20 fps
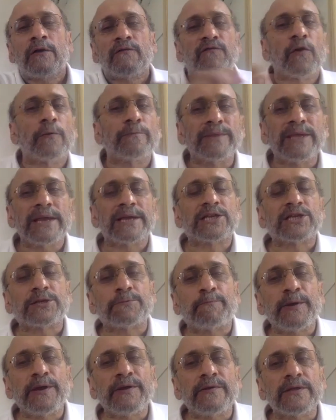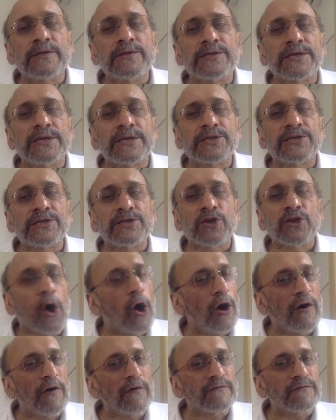from the experiences
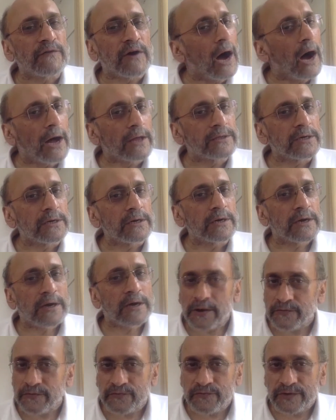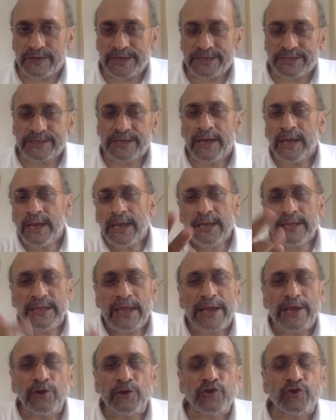of other countries?
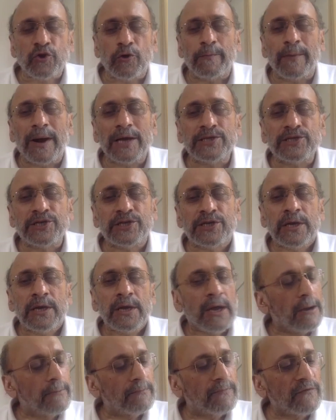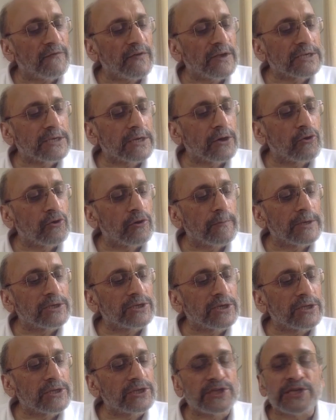Thank you so much, Professor
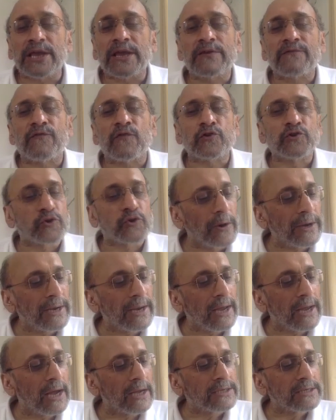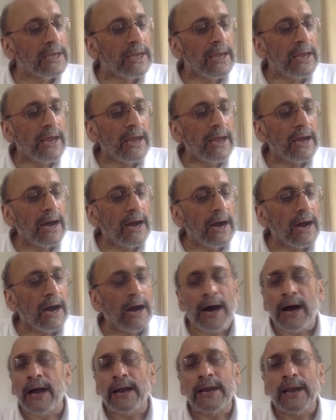Gurbachan Singh, for joining us.
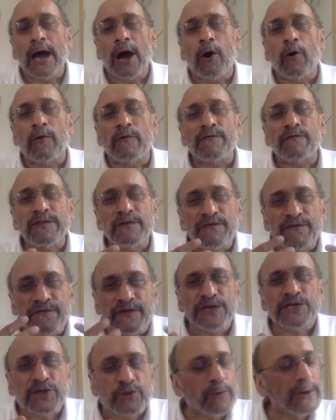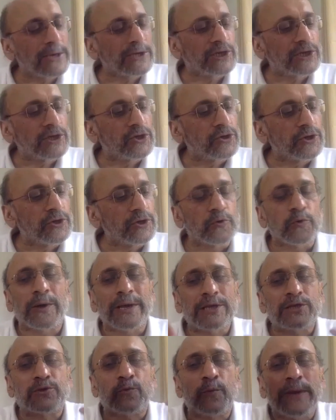Uh, now, the first question to you
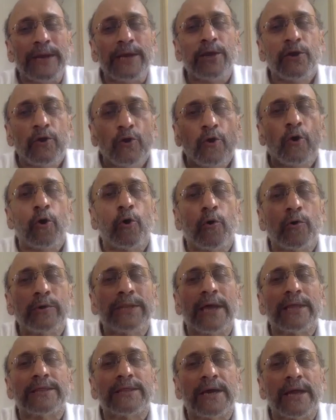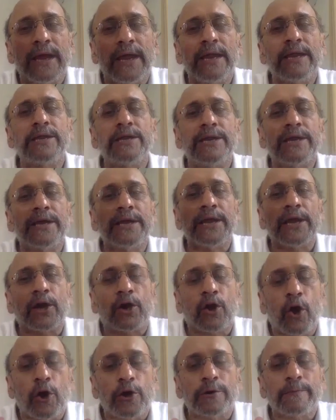is we know that the Indian
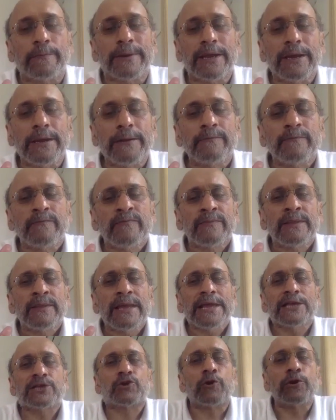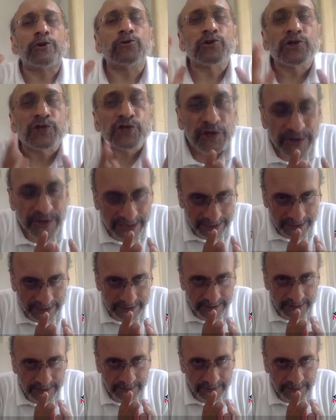economy is going to shrink.